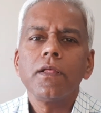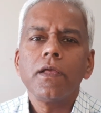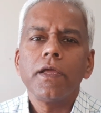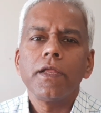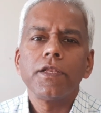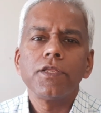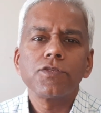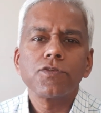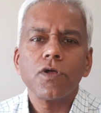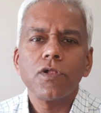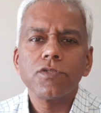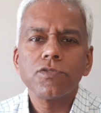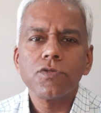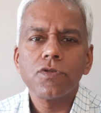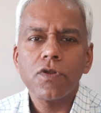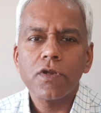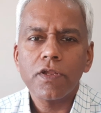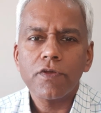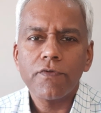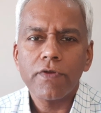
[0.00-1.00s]
It is also
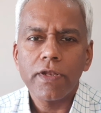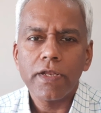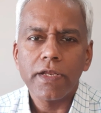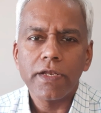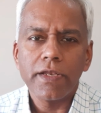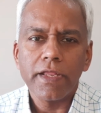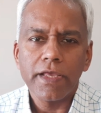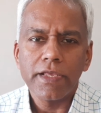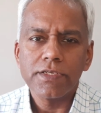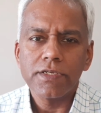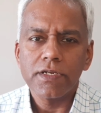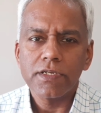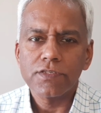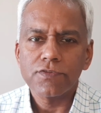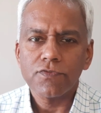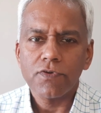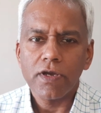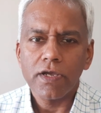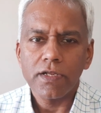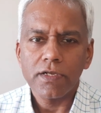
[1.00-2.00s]
not a very
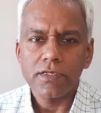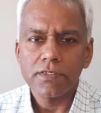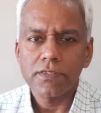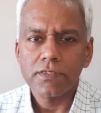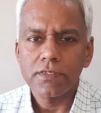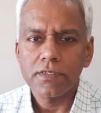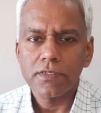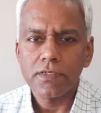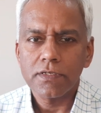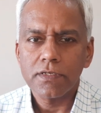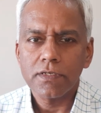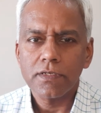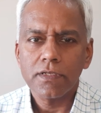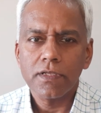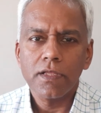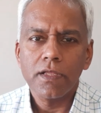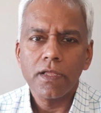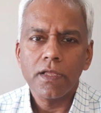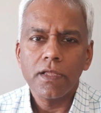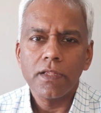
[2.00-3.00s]
dangerous virus.
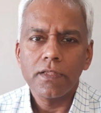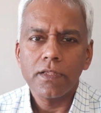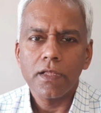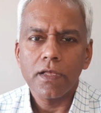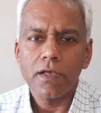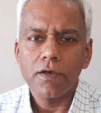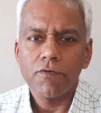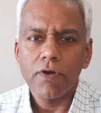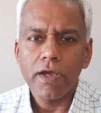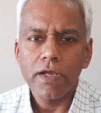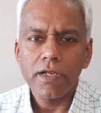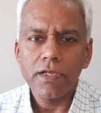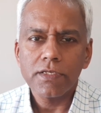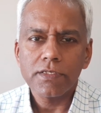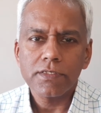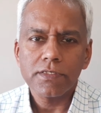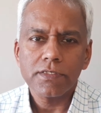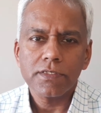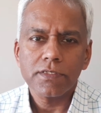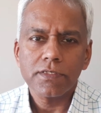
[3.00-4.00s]
The
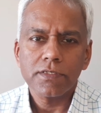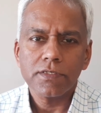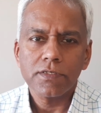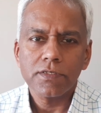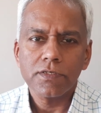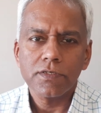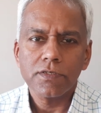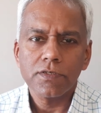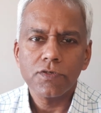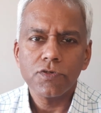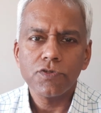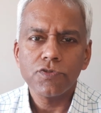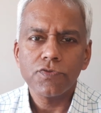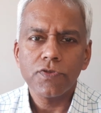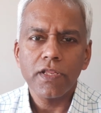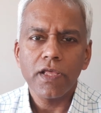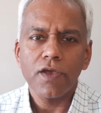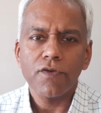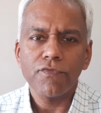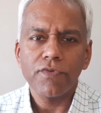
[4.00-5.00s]
virus
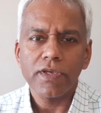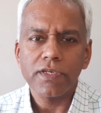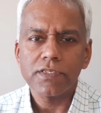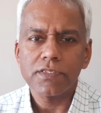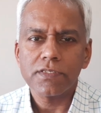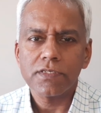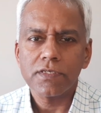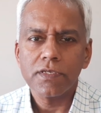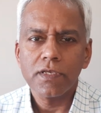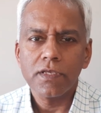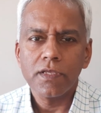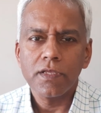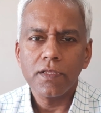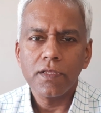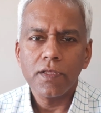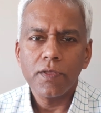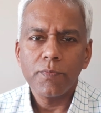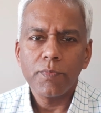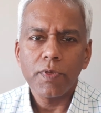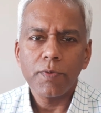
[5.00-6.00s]
usually affects
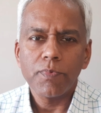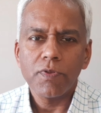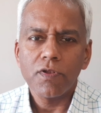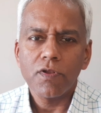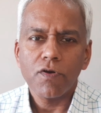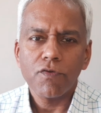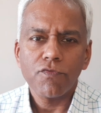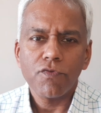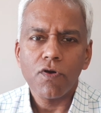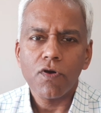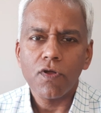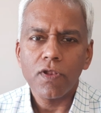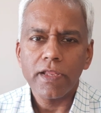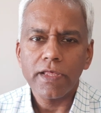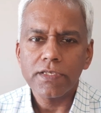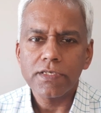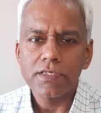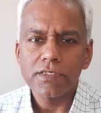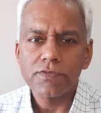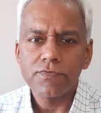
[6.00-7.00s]
people of all
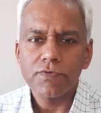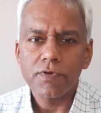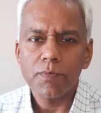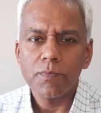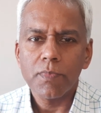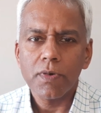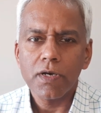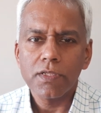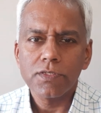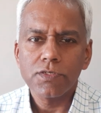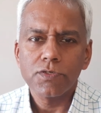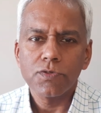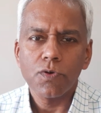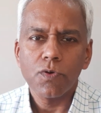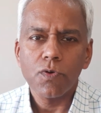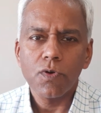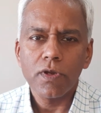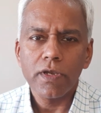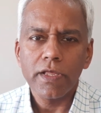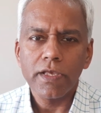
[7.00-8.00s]
ages, from birth to
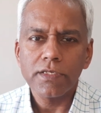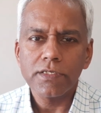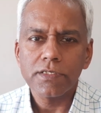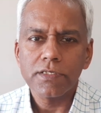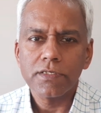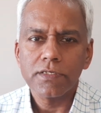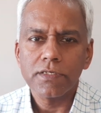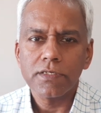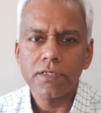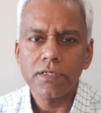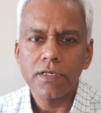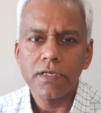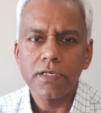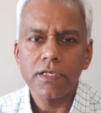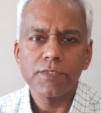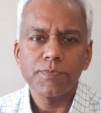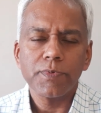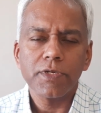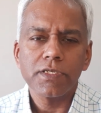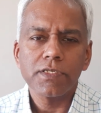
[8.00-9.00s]
old age. It
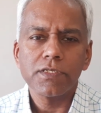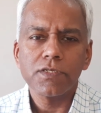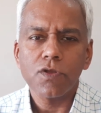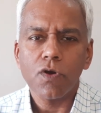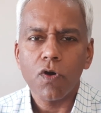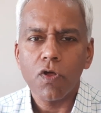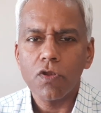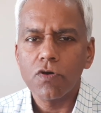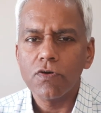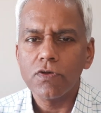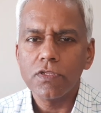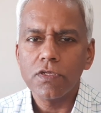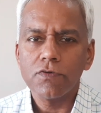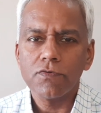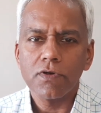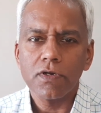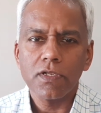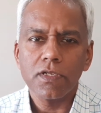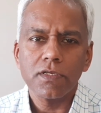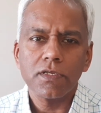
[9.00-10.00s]
is present all over the
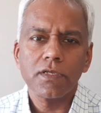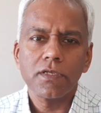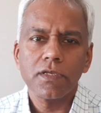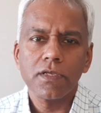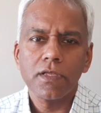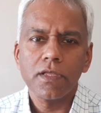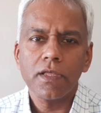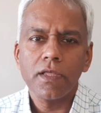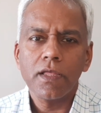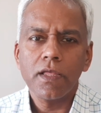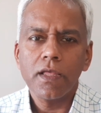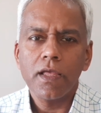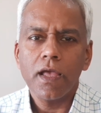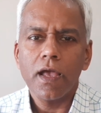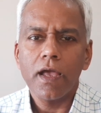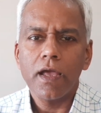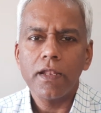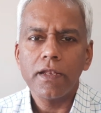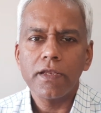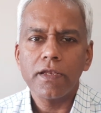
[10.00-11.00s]
world,
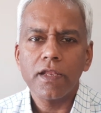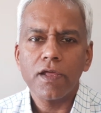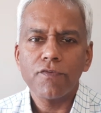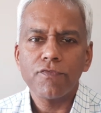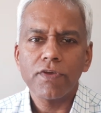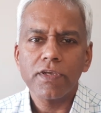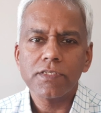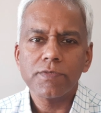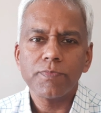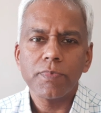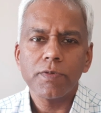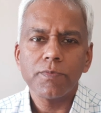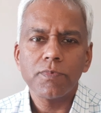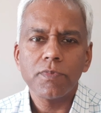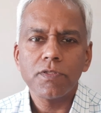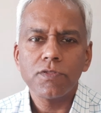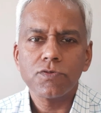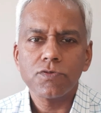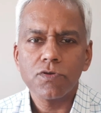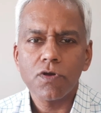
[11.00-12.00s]
and it affects
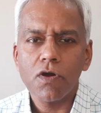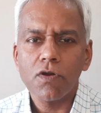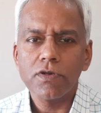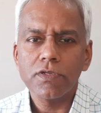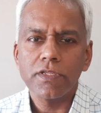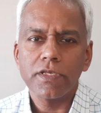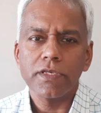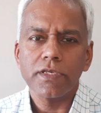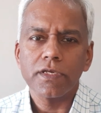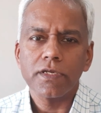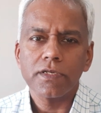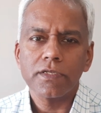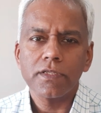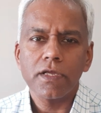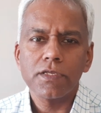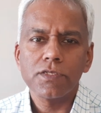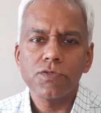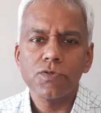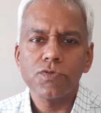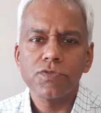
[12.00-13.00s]
people throughout the year.
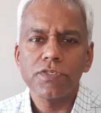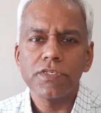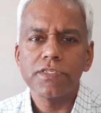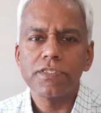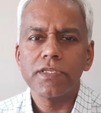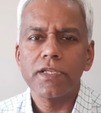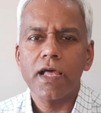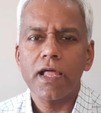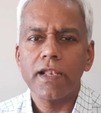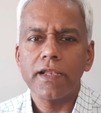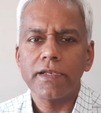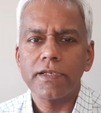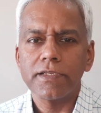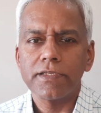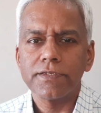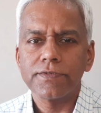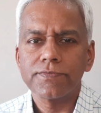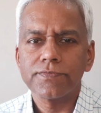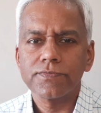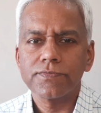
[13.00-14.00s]
There is no seasonality.